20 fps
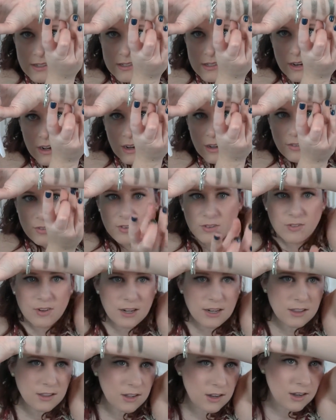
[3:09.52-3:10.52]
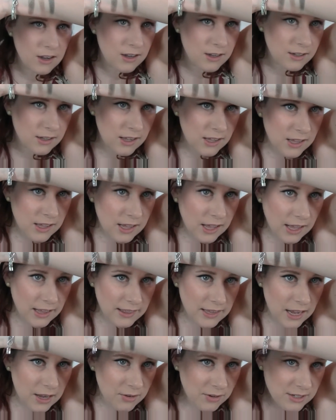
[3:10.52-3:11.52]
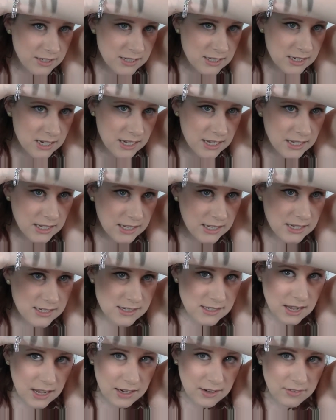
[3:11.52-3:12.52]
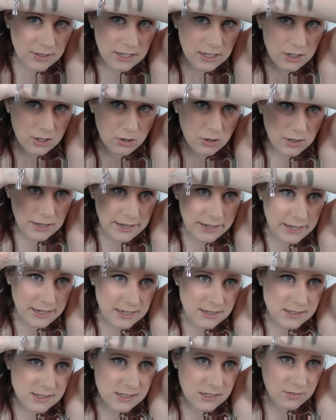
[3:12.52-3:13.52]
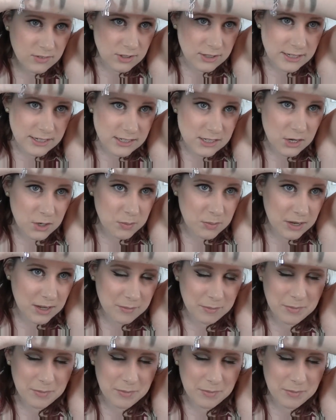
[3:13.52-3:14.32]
not for very long. And that one is kind of like a greeny, silvery taupe on